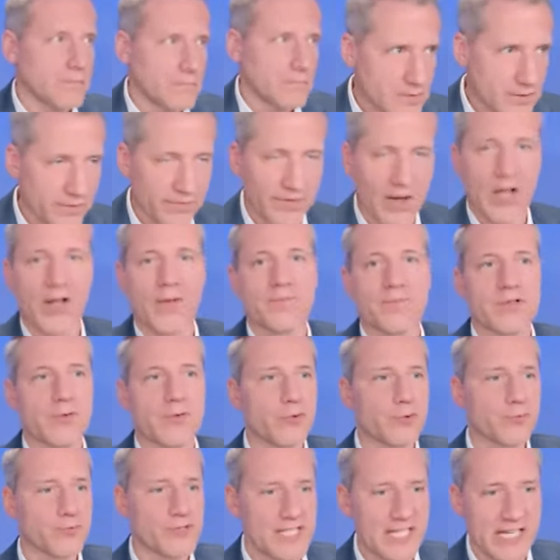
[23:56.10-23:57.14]
developed a
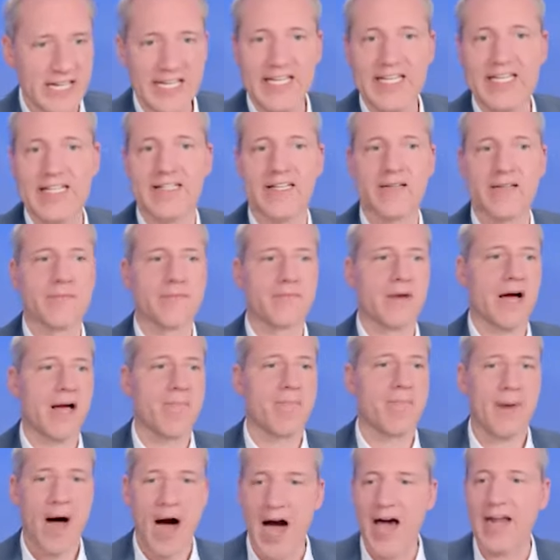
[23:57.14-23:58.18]
routine and my
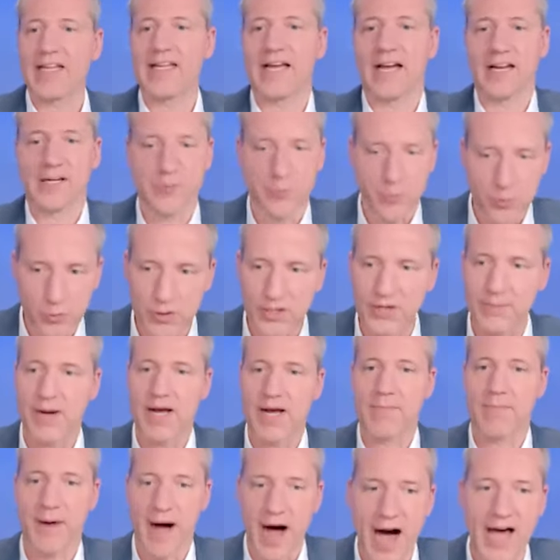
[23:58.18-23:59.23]
body, I grew into my
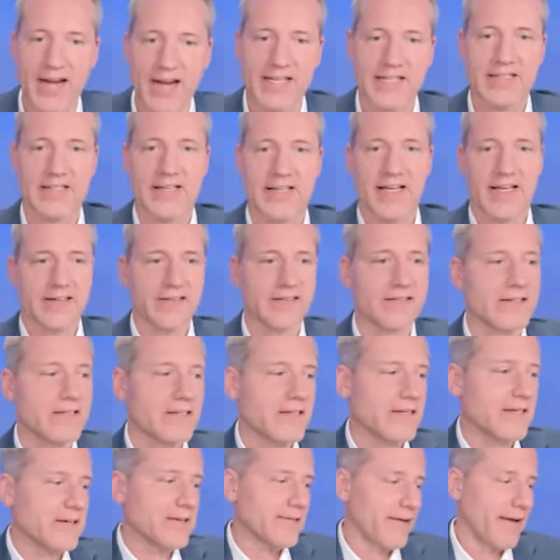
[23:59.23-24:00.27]
body. And,
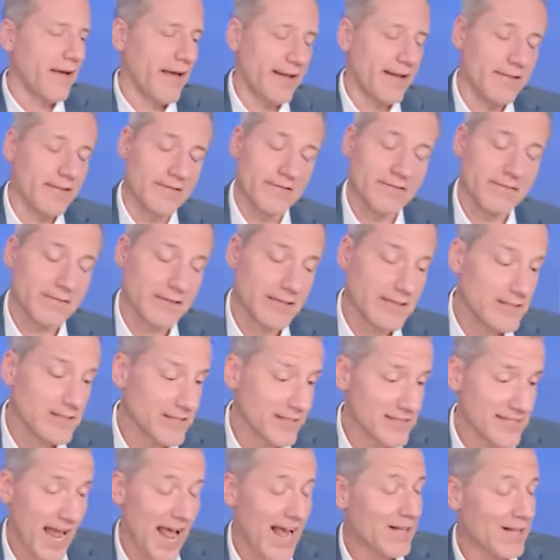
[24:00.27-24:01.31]
And he's
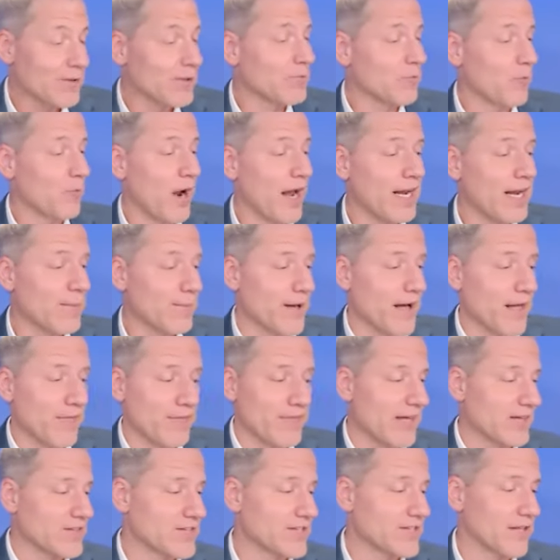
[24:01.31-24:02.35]
exactly right about
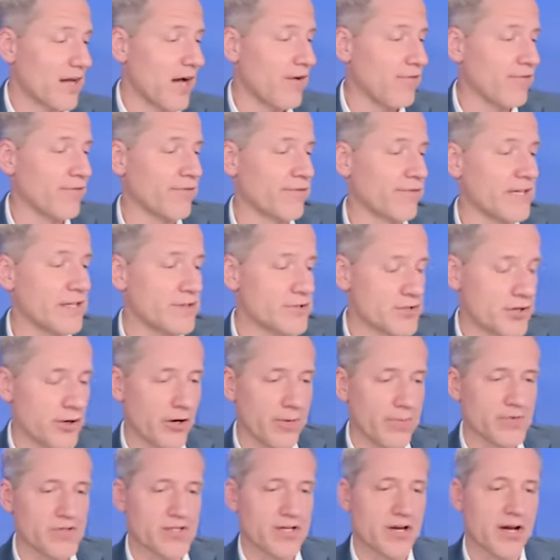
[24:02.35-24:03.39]
that stuff in
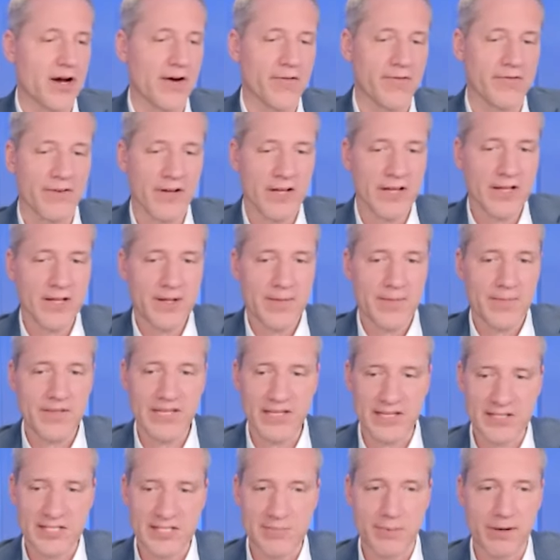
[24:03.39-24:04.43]
terms of the
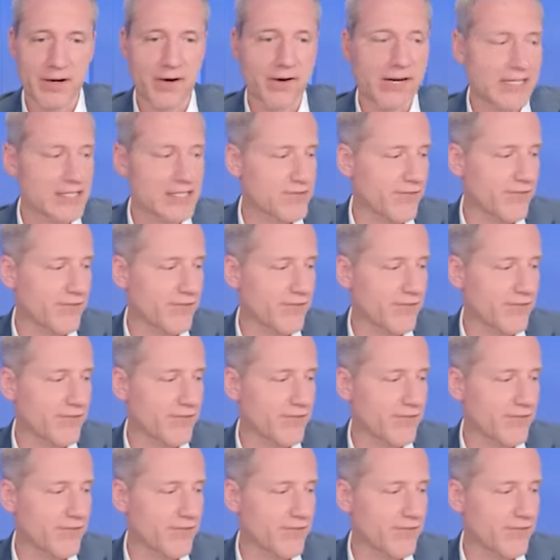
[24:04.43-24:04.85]
experience